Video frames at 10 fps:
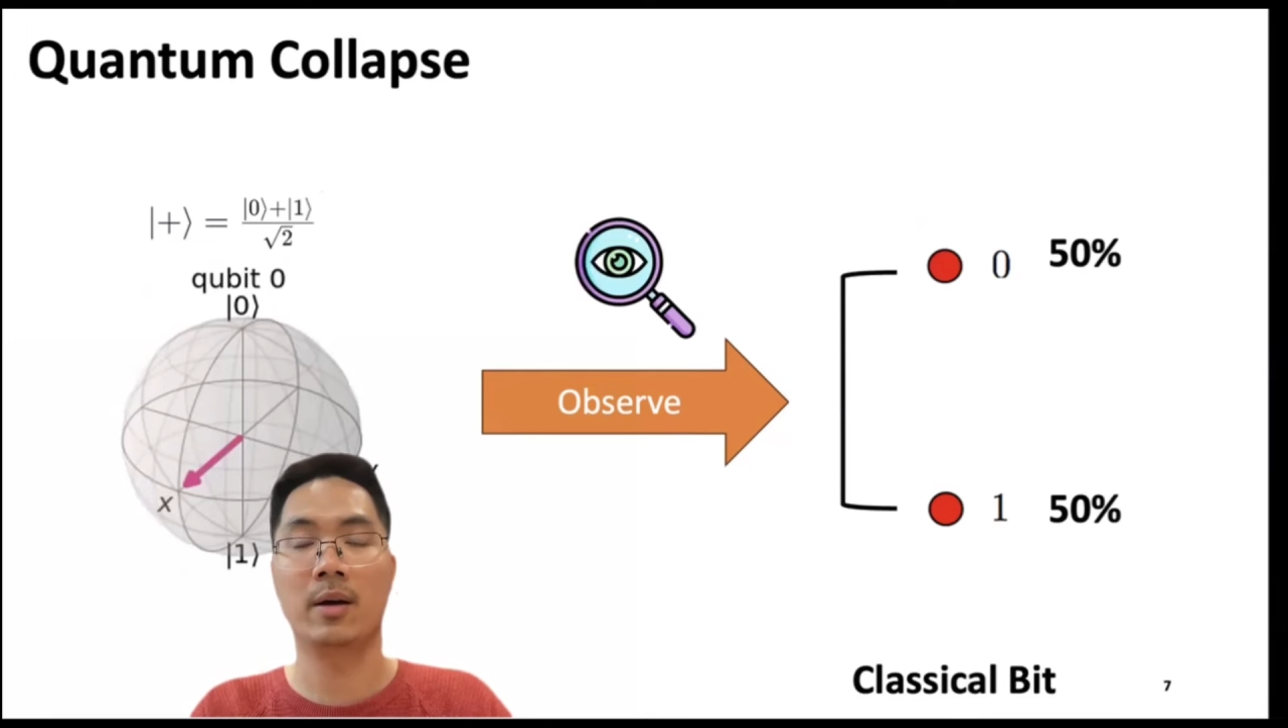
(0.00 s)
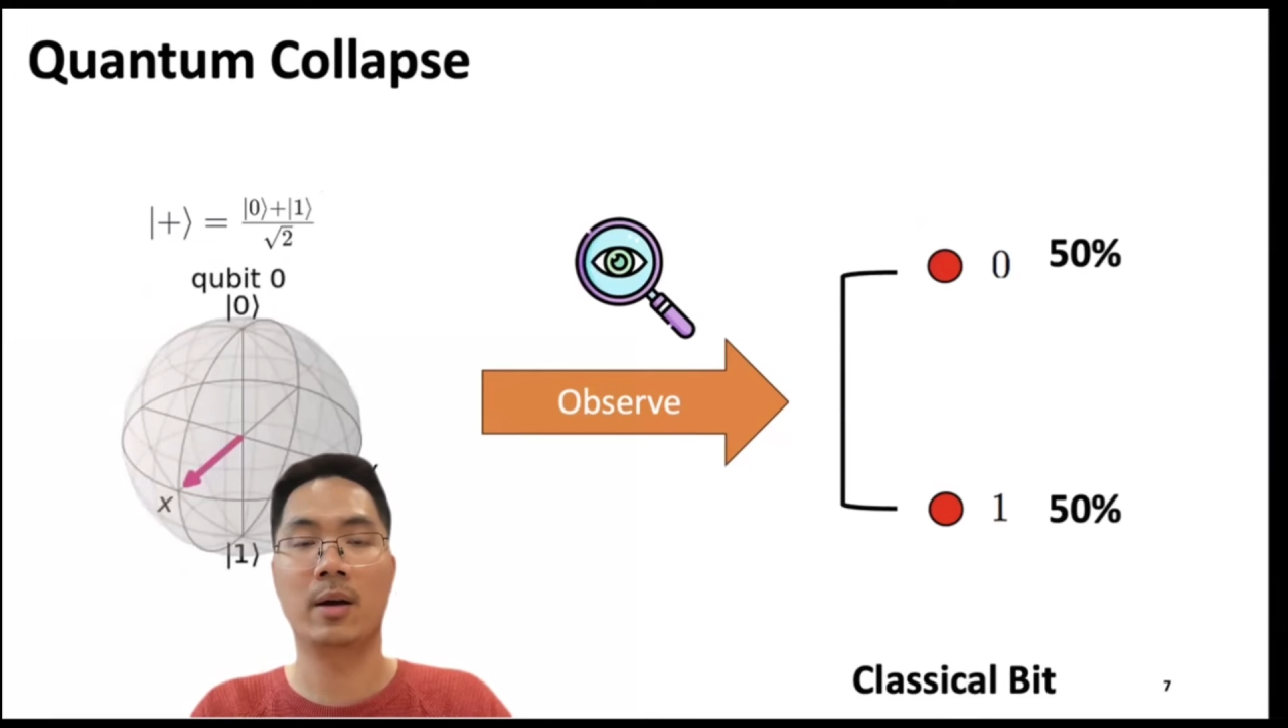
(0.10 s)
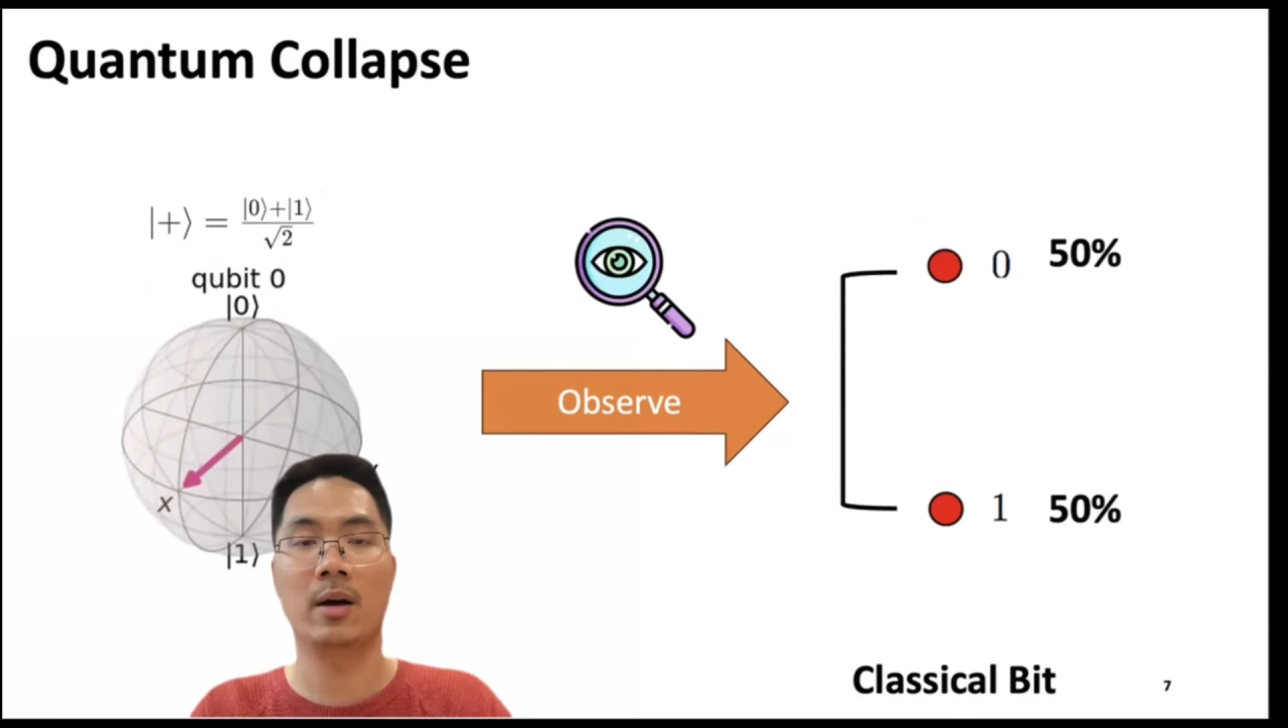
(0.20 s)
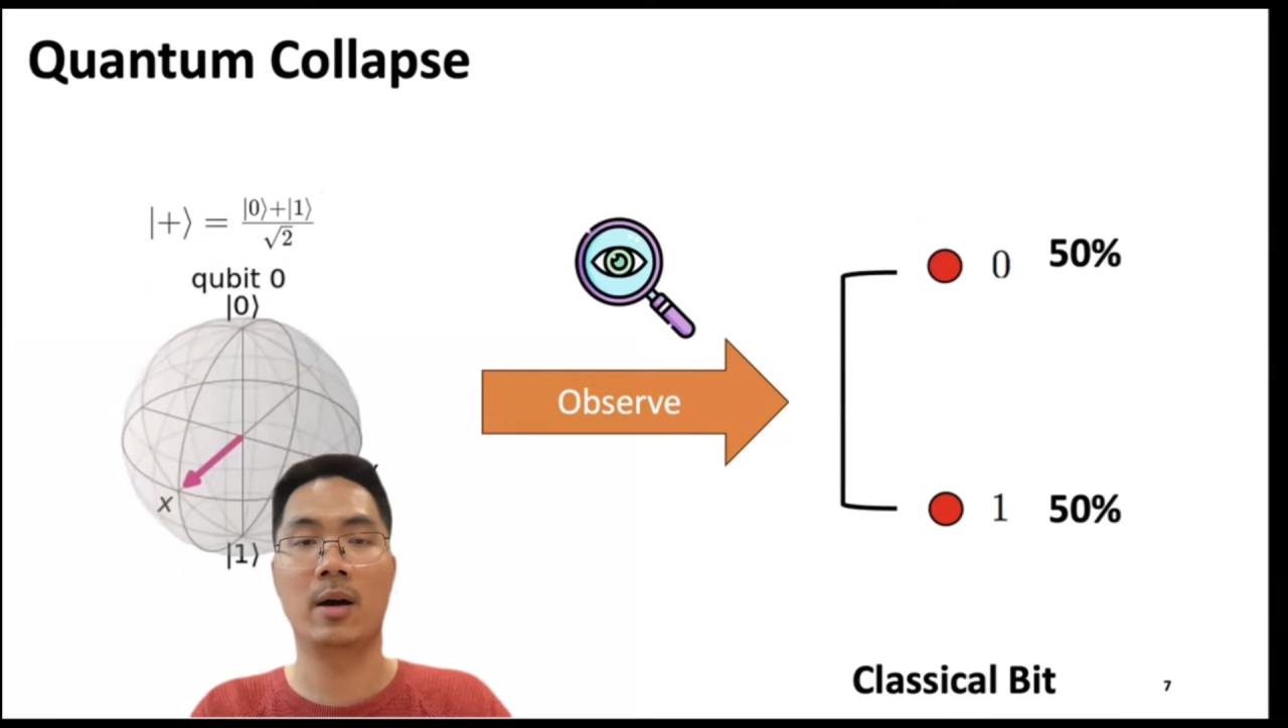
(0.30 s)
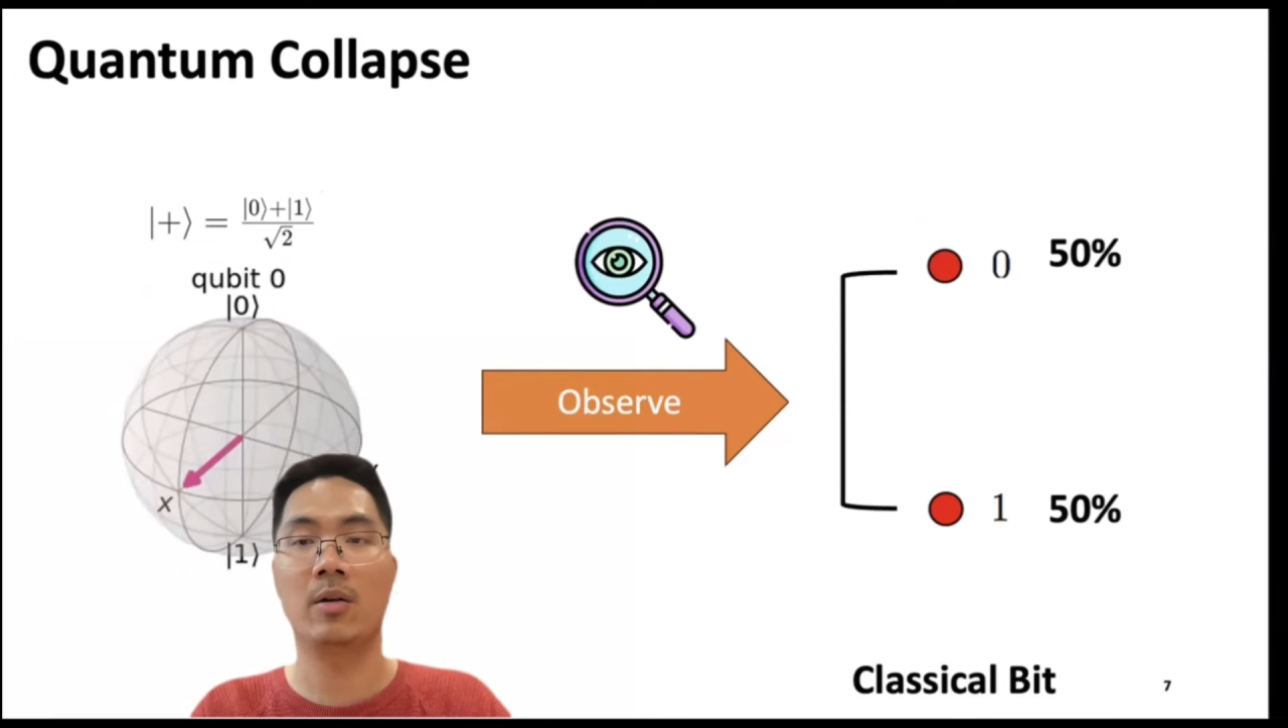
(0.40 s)

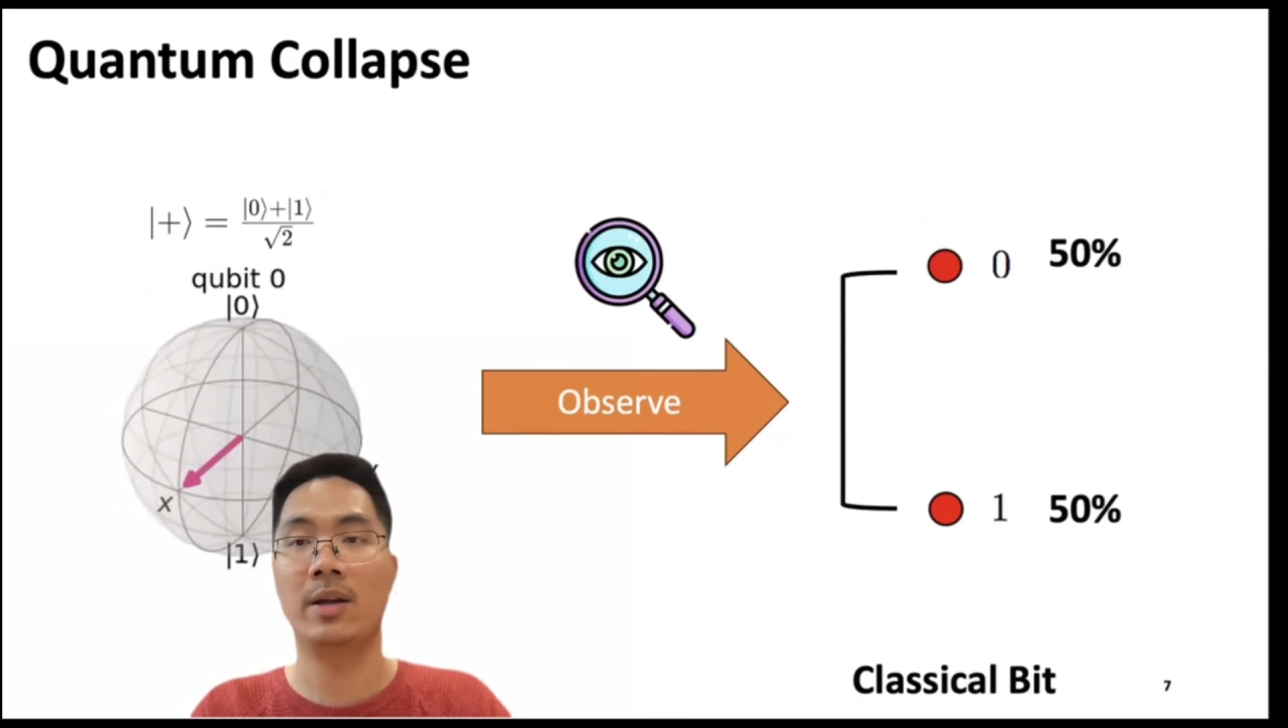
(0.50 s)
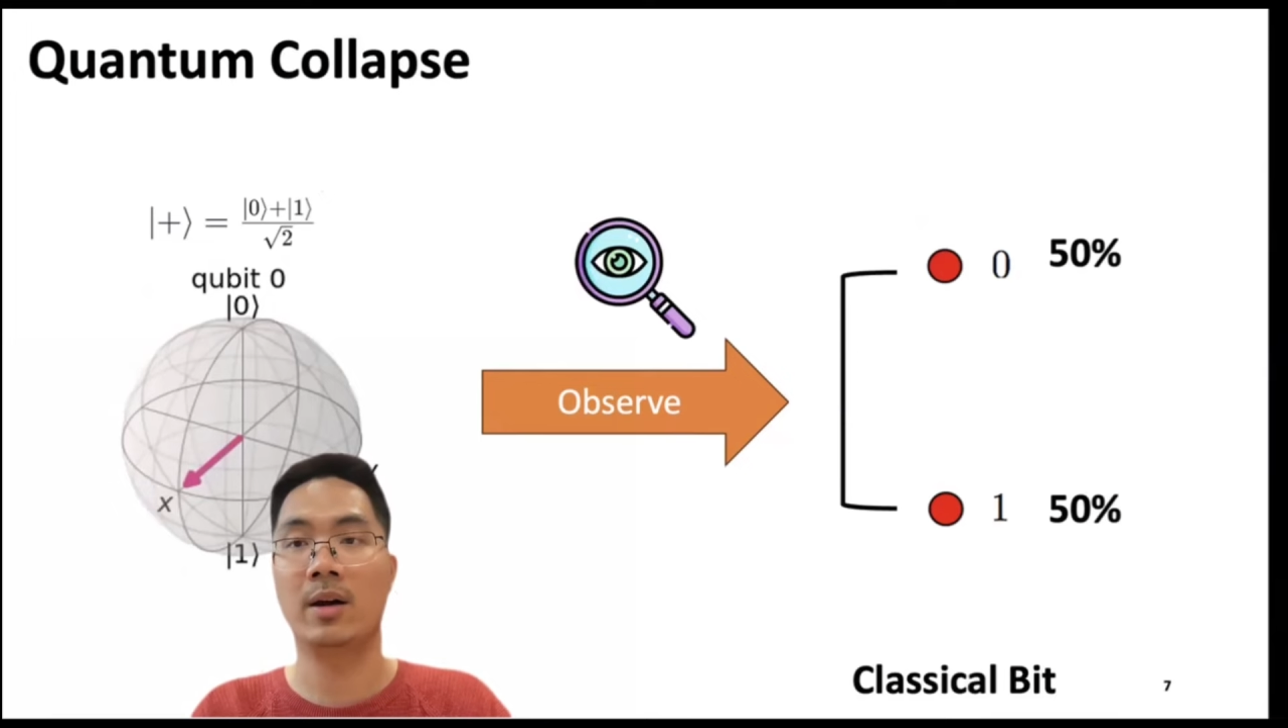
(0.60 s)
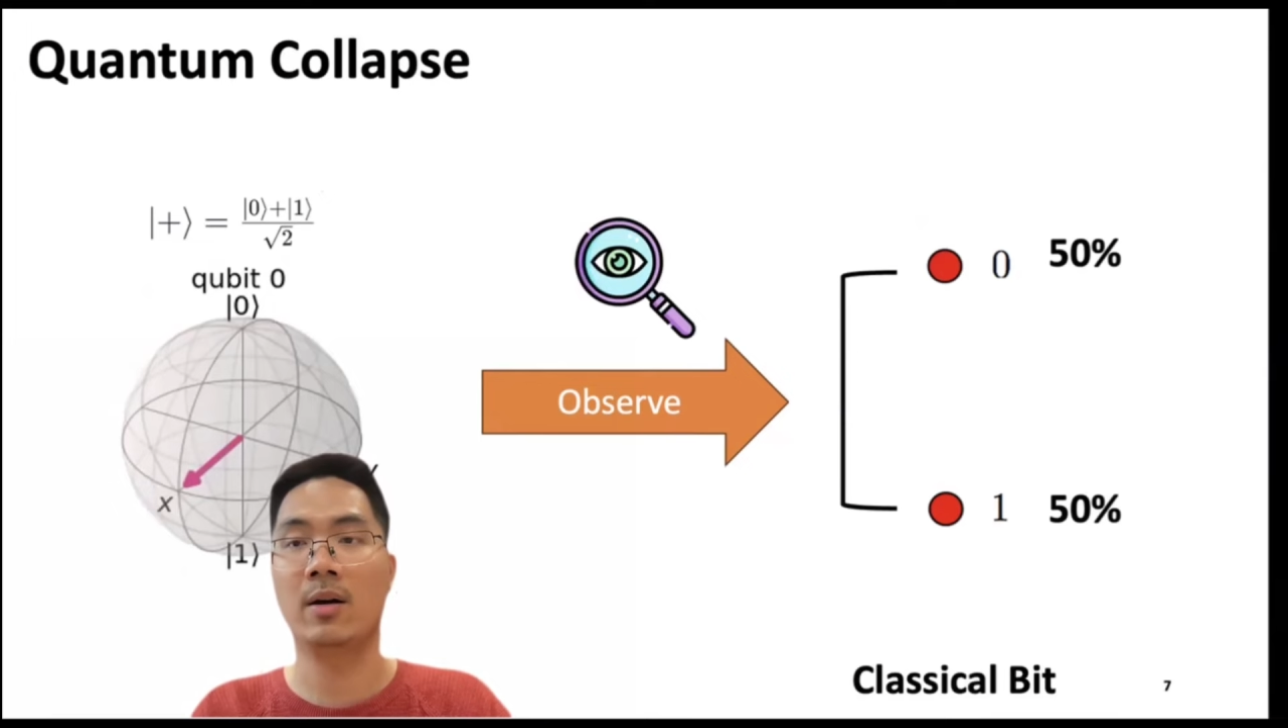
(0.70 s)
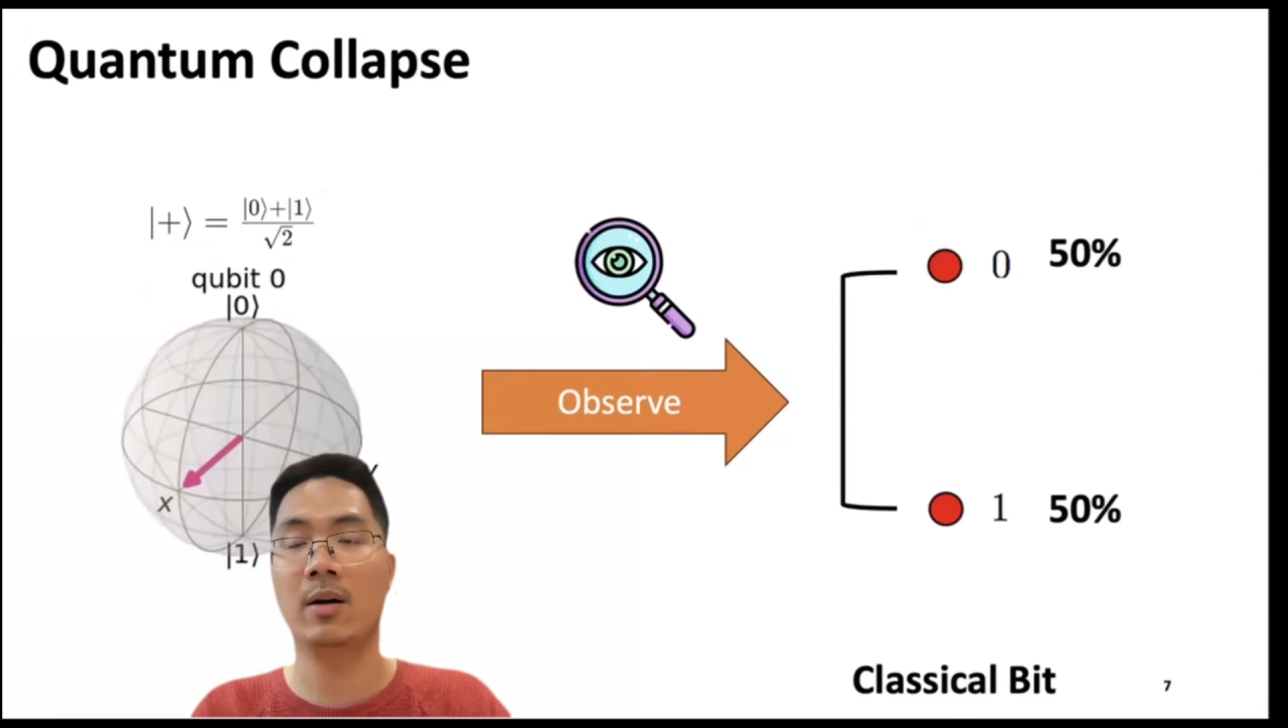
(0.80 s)
on the